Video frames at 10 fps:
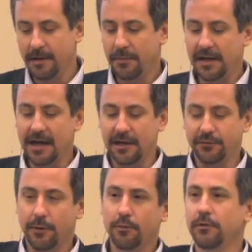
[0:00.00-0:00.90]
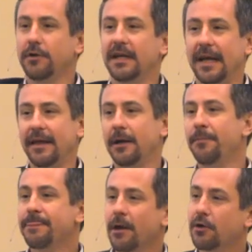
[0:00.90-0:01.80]
pH, what we're looking at there,
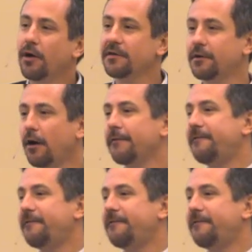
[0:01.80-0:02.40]
across all the